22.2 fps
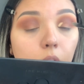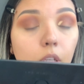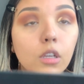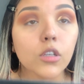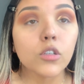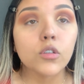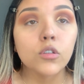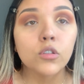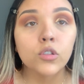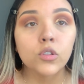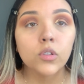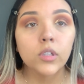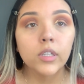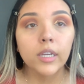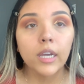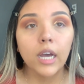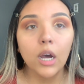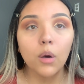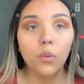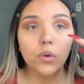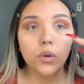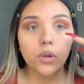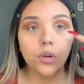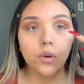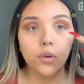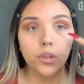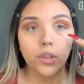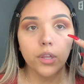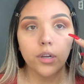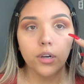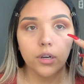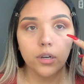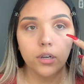Usually I would go
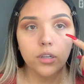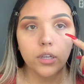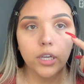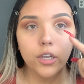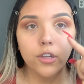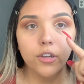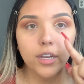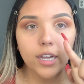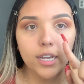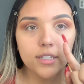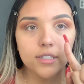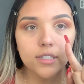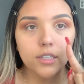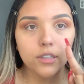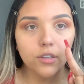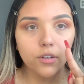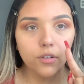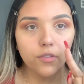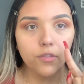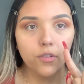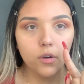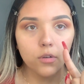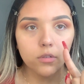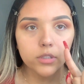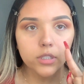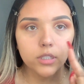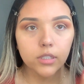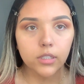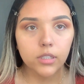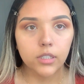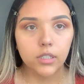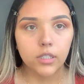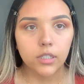there. Can you guys see the fold
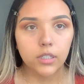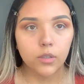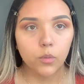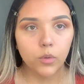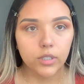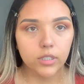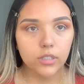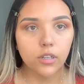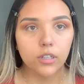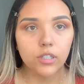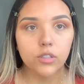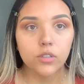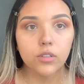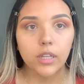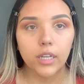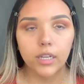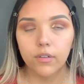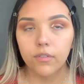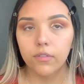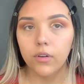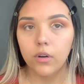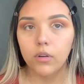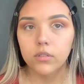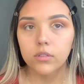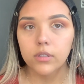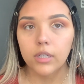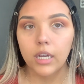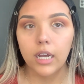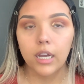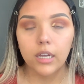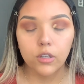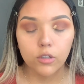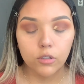where it starts to like fold?
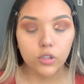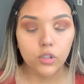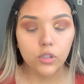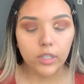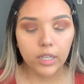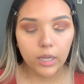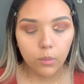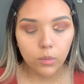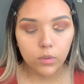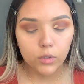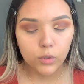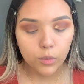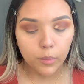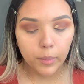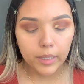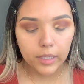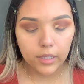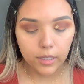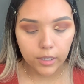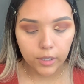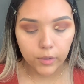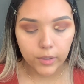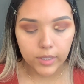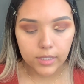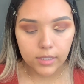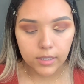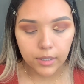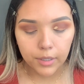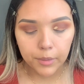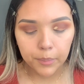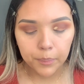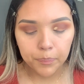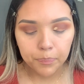Usually I would do my cut crease
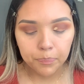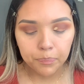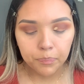there,